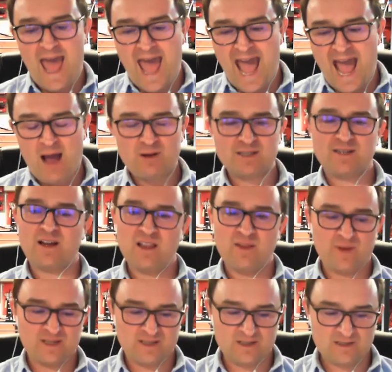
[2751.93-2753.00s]
outside of the
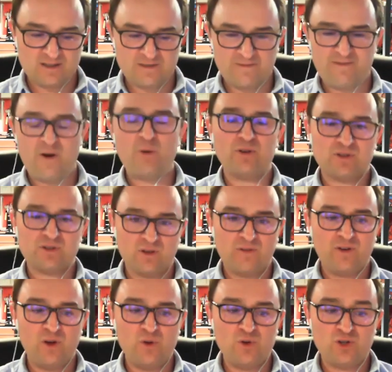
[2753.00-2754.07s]
business, focused on the
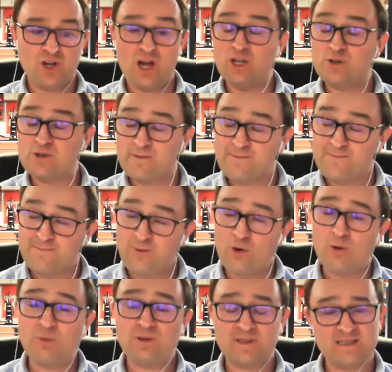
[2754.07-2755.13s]
future, and use a
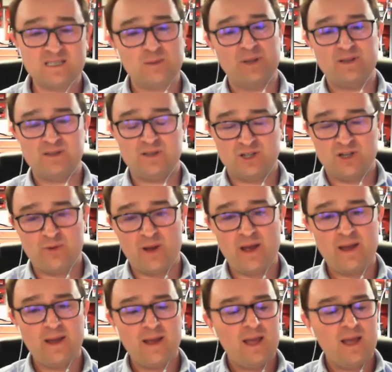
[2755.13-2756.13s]
formal discipline to do it.